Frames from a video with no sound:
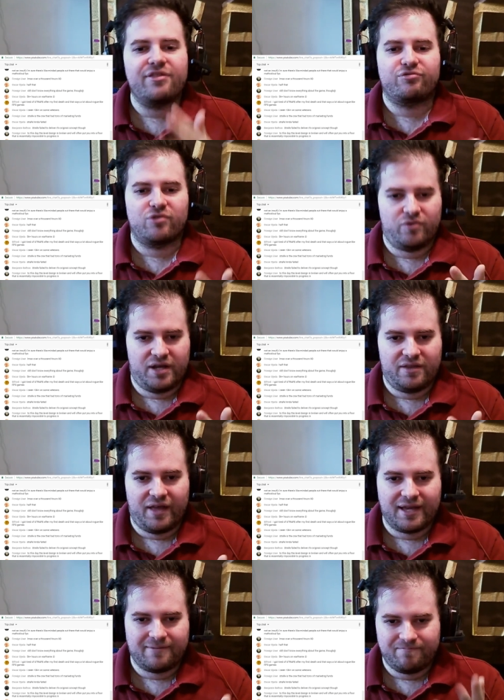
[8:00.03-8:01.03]
through it,
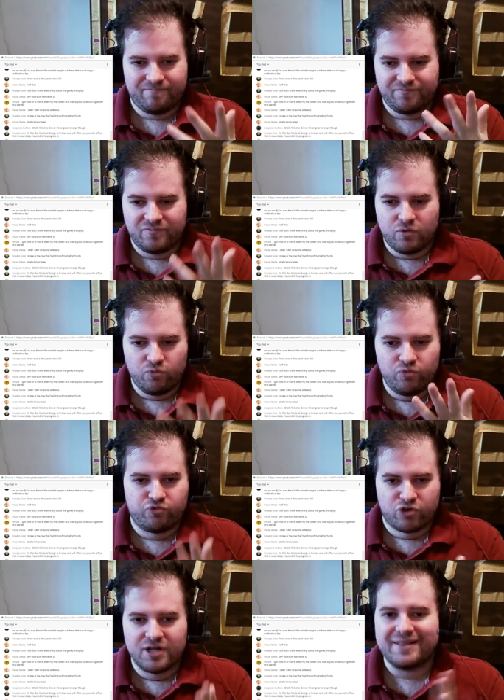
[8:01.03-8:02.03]
like
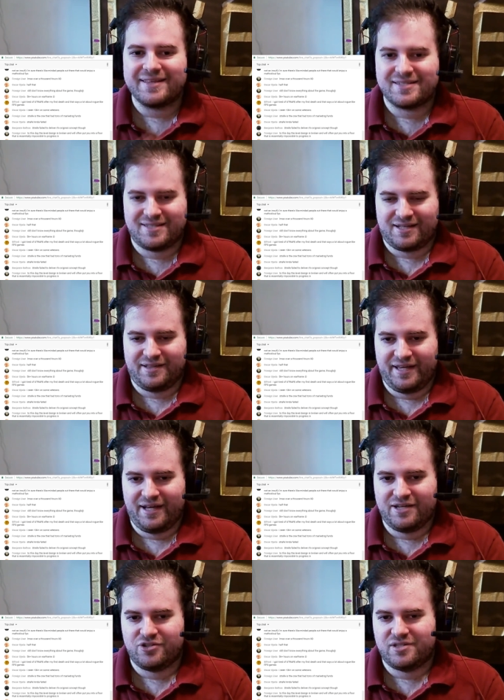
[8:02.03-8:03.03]
realistically,
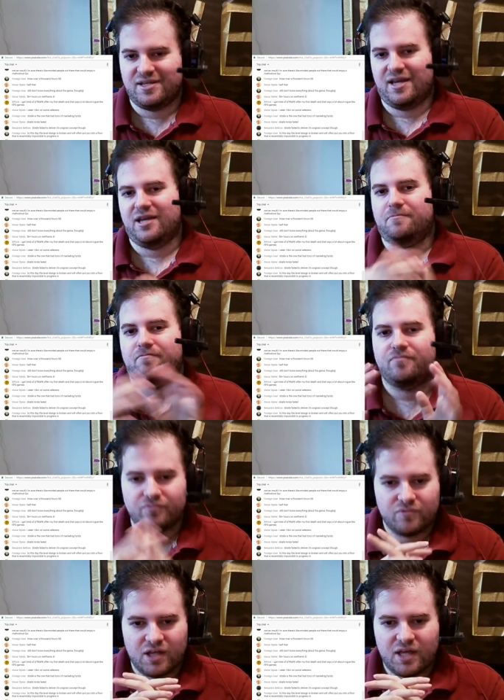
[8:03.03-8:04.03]
I should say.
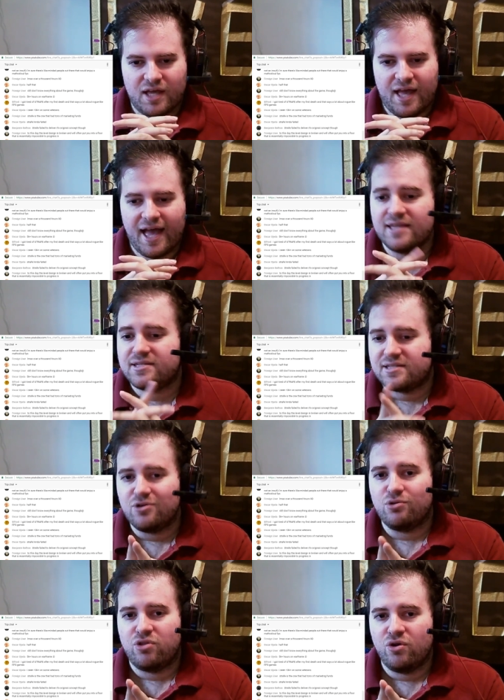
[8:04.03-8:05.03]
And it
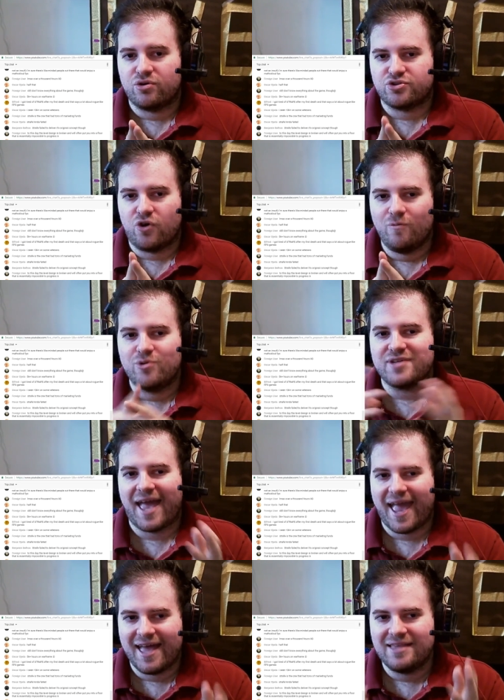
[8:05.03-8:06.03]
still looks almost
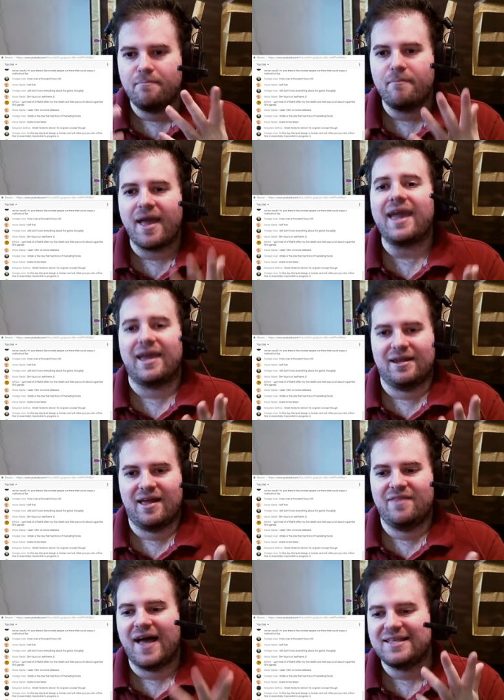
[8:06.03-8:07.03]
handmade,
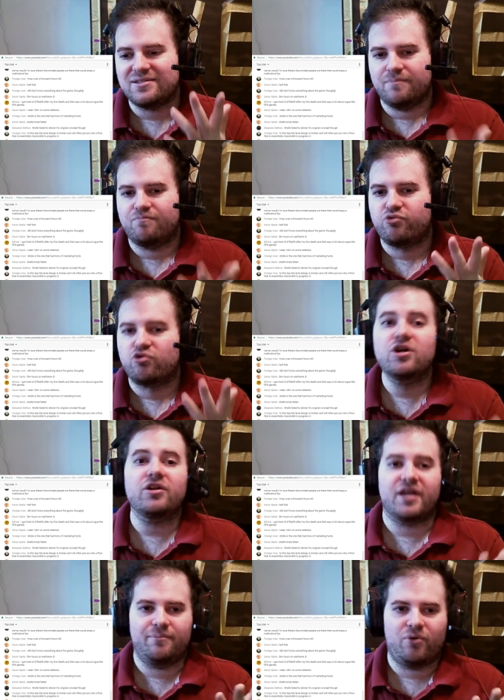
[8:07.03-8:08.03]
and that's a
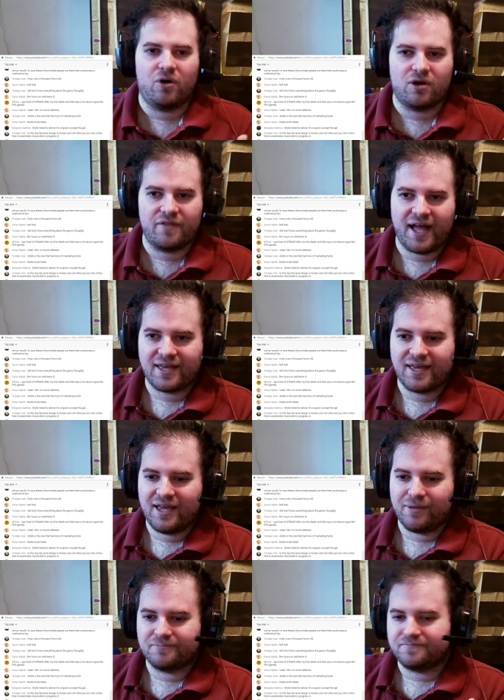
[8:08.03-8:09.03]
brilliant part of that game.